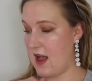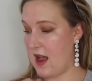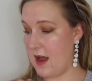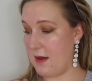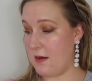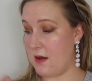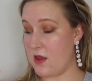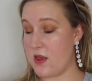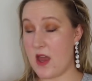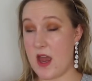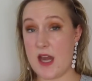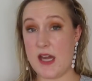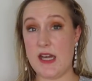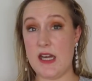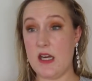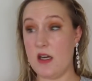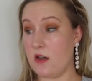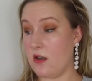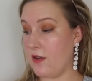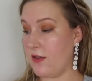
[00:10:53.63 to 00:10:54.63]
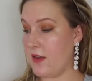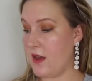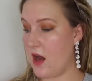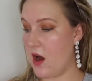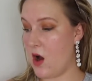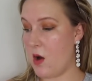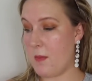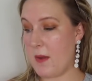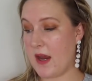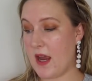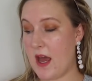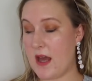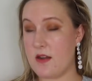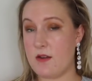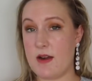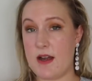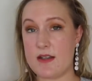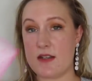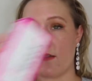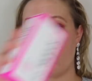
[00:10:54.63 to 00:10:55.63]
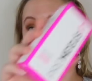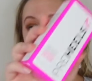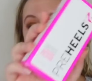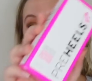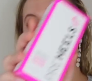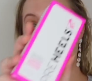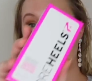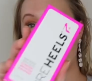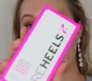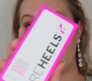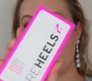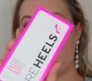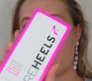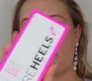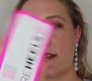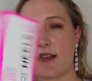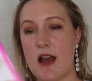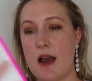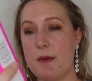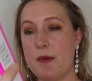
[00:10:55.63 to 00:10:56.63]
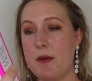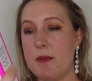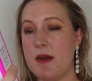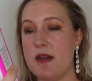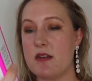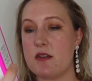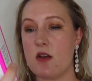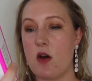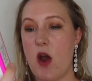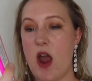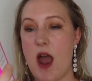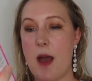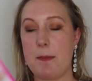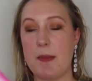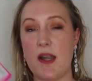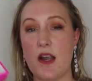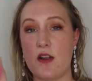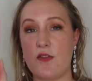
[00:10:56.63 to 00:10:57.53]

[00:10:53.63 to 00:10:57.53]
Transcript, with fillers: I, the heel thing, oh my god, you guys, if this works, I'm gonna be so happy.